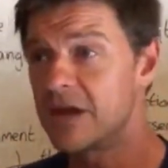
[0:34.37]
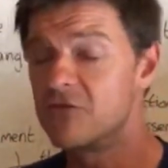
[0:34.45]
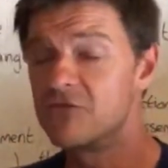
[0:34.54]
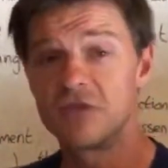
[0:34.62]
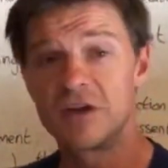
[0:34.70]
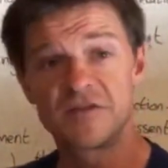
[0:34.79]

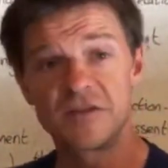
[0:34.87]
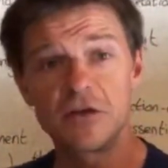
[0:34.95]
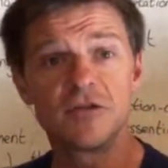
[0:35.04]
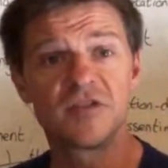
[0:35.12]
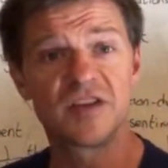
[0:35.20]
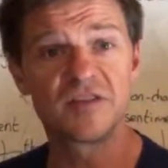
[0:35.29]

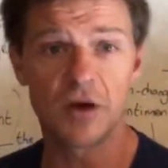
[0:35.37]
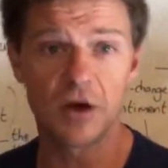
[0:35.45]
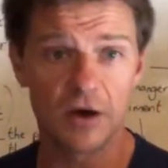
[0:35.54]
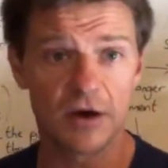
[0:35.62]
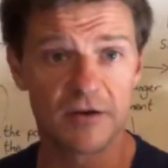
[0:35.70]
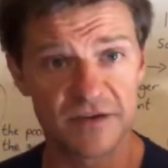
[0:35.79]
refuses
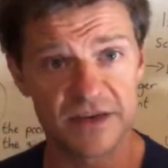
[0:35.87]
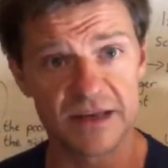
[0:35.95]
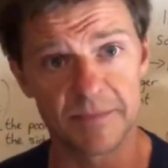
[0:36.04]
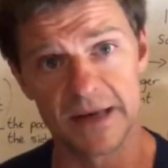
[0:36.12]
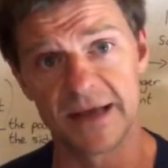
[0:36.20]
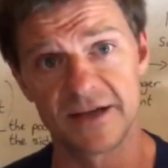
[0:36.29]
earthly
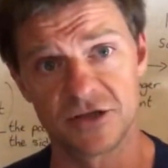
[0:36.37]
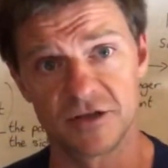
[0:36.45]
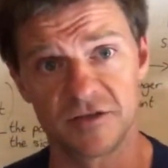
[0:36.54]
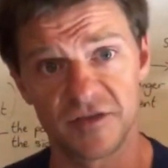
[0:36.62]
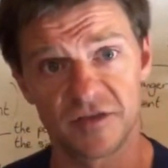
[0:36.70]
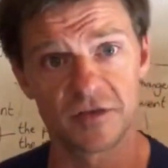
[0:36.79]

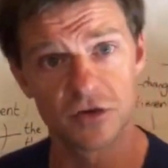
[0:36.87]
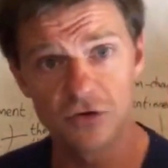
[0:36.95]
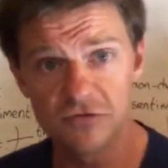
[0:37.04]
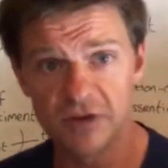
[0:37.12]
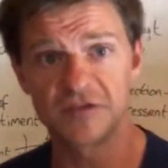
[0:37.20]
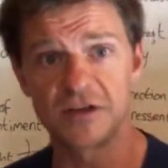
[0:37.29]
pleasures, who
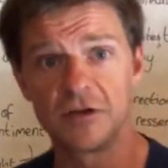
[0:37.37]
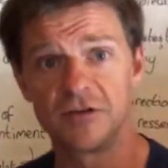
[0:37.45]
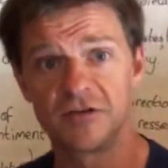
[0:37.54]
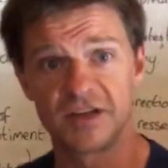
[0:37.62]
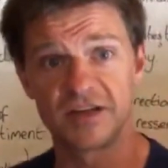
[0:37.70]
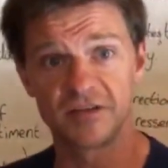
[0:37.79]

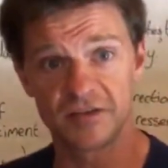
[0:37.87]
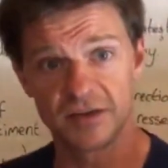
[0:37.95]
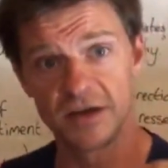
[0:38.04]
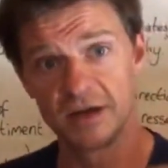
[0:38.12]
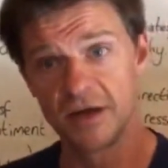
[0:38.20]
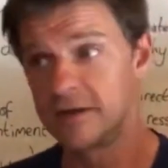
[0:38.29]
refuses
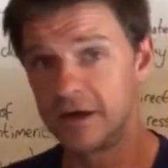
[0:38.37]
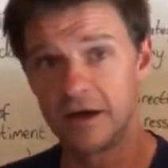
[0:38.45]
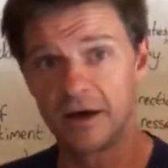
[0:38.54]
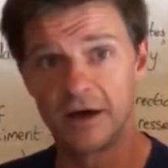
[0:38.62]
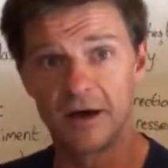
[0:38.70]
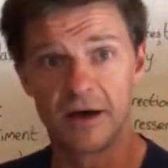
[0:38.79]

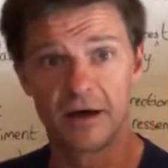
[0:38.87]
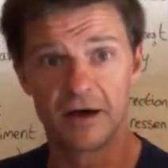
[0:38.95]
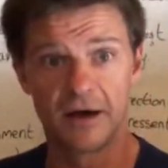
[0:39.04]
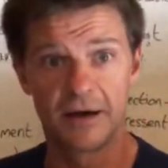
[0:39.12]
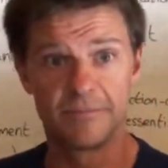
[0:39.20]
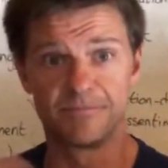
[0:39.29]

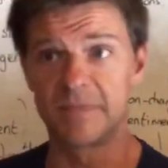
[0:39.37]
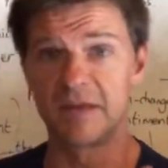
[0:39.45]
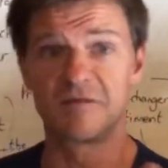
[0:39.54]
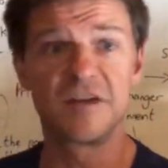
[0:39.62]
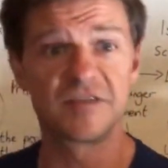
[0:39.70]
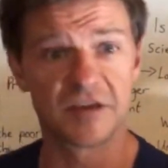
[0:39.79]
the
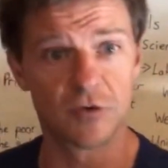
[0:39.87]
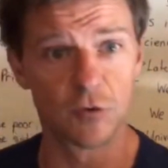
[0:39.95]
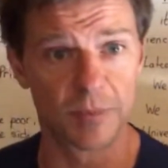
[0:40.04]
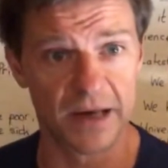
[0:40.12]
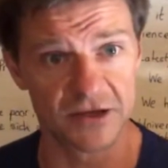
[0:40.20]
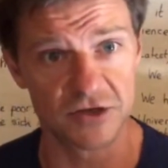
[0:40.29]
physical
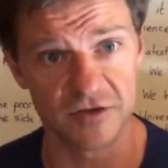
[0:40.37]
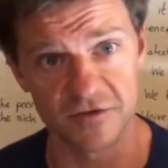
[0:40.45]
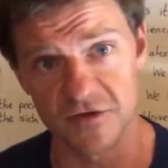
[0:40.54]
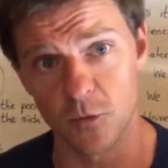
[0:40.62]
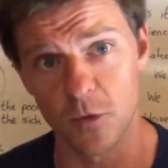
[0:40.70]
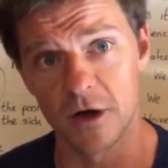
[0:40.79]
pleasures
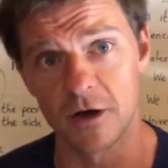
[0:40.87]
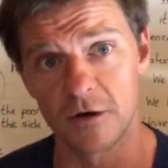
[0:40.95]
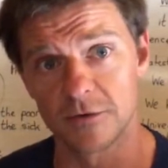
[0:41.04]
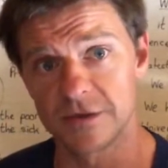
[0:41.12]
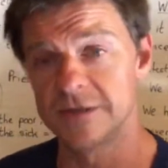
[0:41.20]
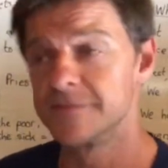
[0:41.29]
of the
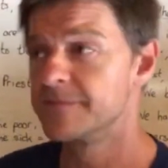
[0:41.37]
world,